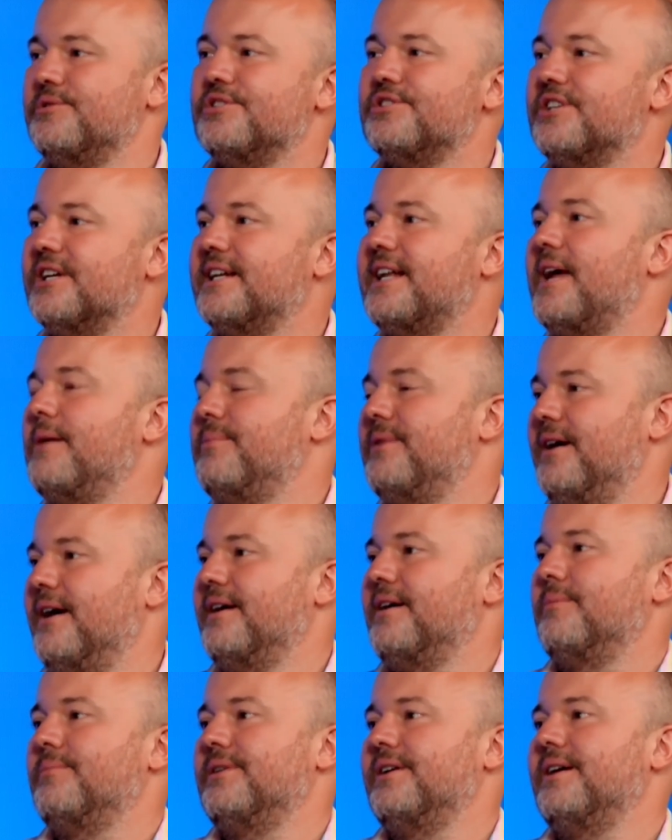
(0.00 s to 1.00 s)
It was just like an
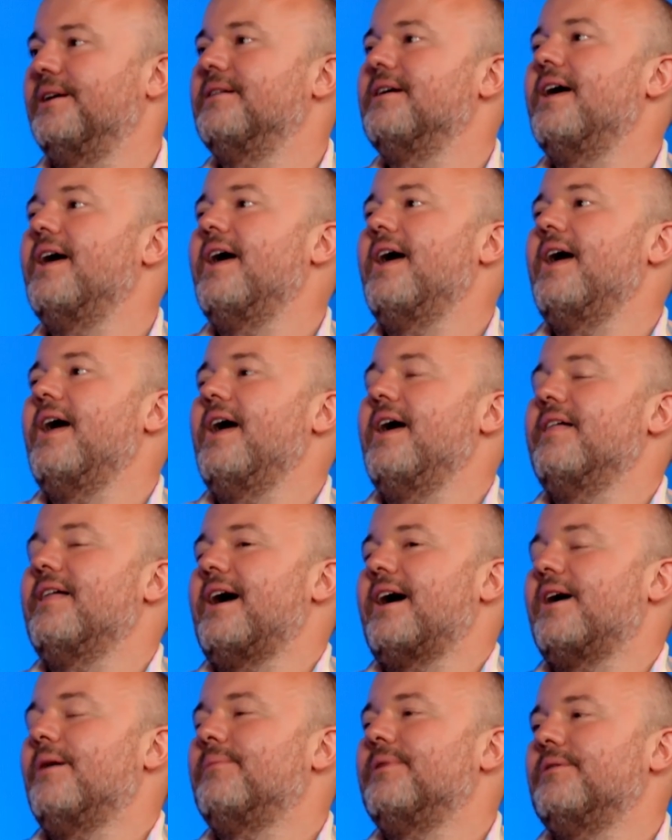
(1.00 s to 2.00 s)
API company.
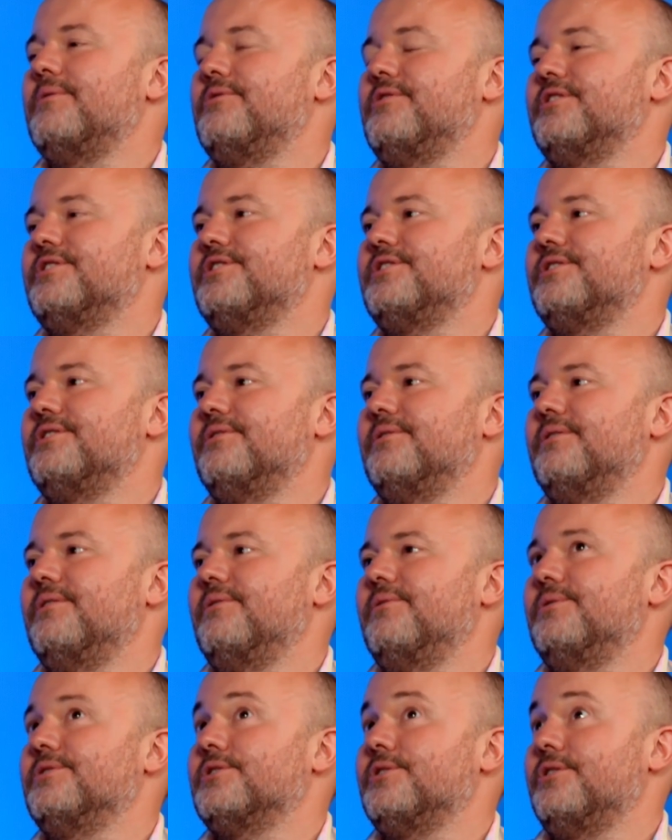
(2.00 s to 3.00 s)
That company
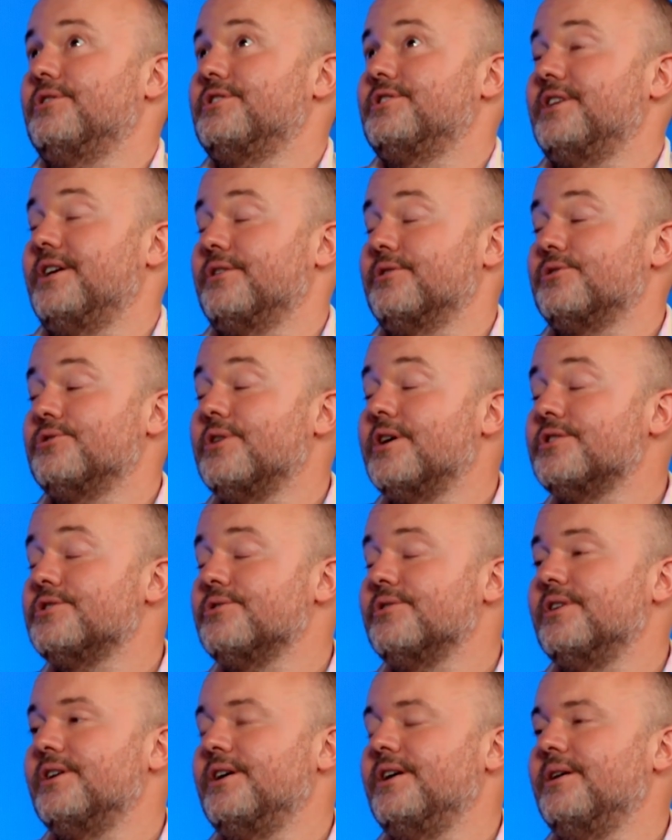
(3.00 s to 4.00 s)
was called Standard
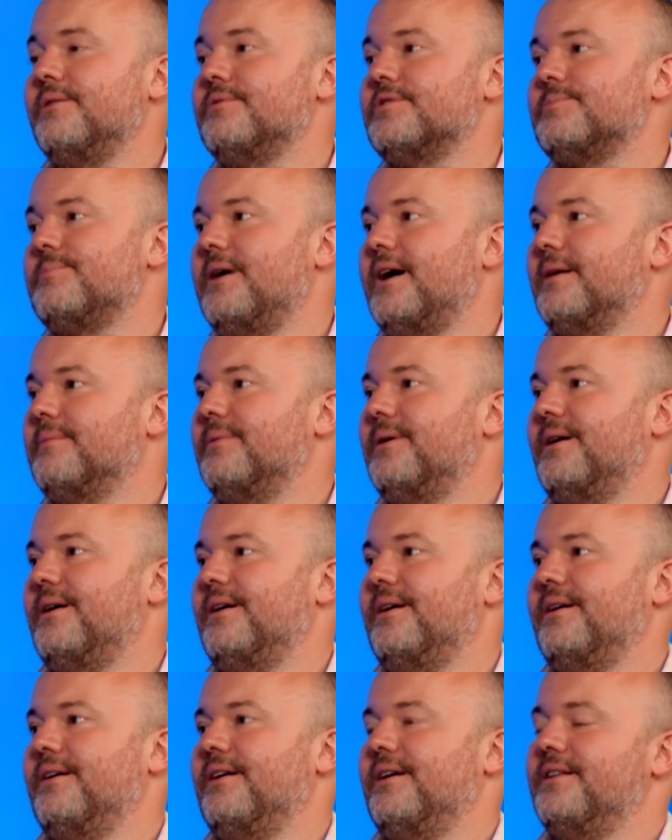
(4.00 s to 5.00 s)
Treasury and was backed
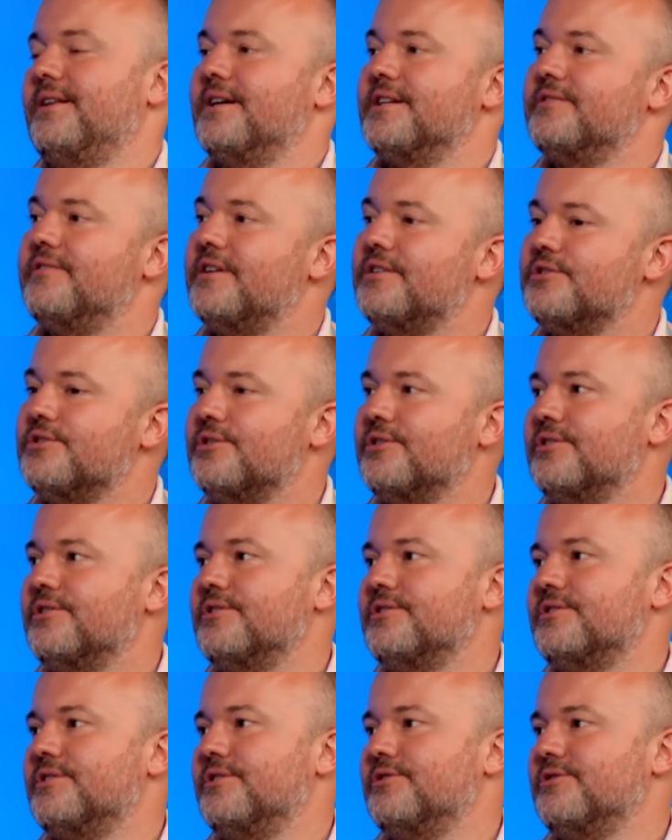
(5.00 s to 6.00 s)
by Index
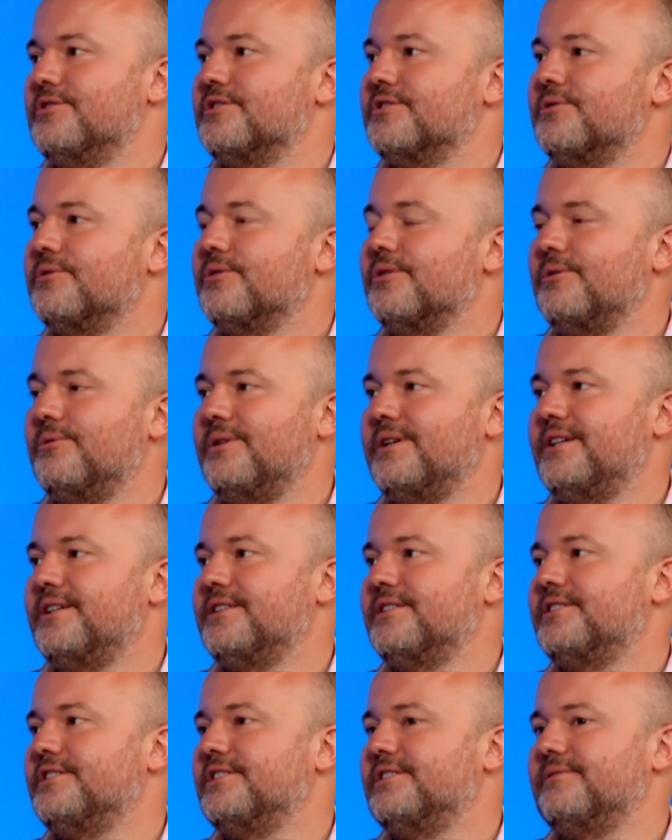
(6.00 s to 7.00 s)
Ventures, Andreessen
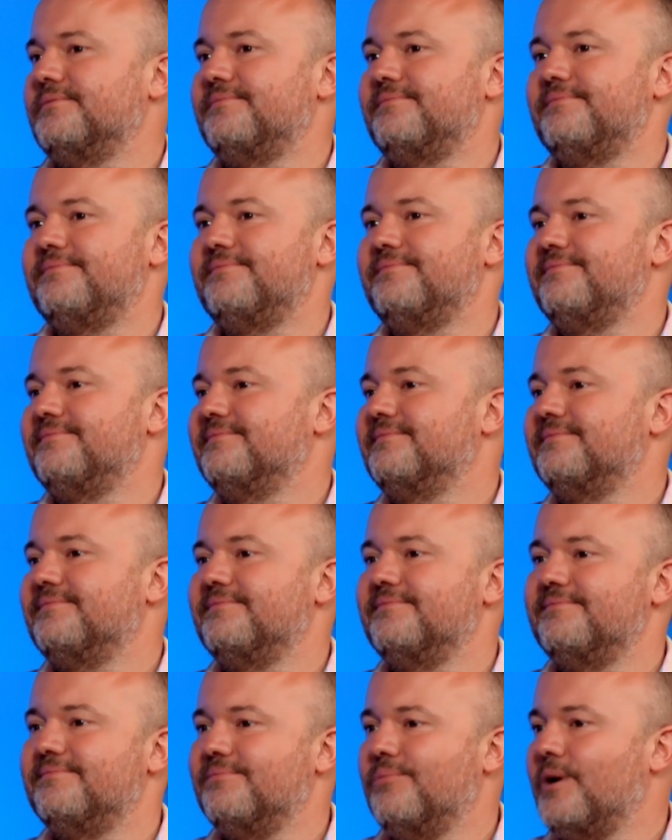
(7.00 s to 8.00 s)
Horowitz, and
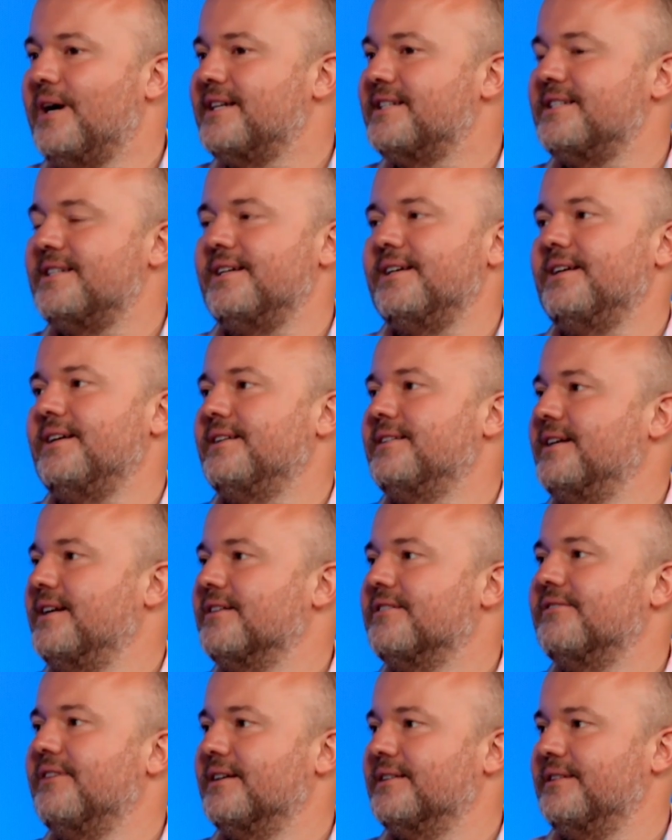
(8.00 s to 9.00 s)
YC, and
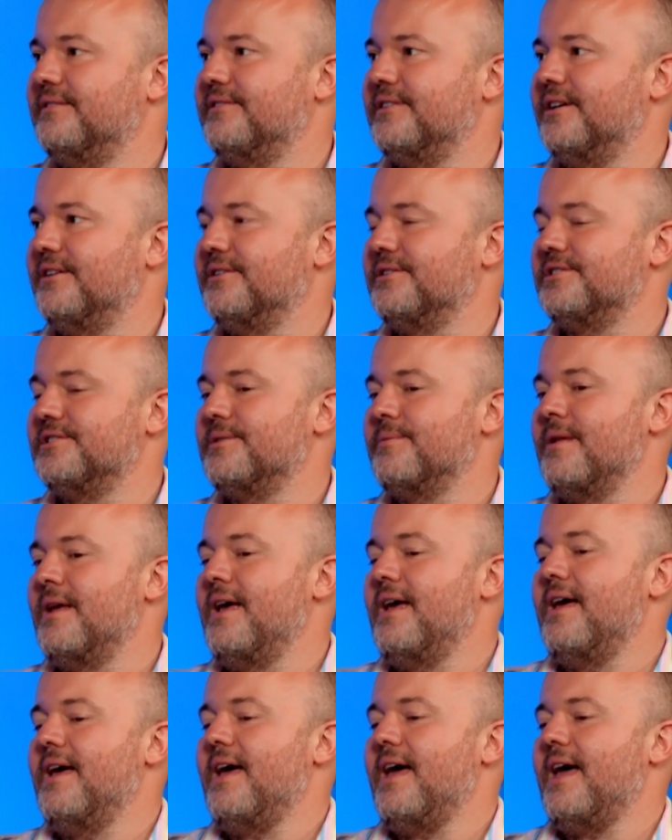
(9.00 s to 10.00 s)
Data Collective, and others.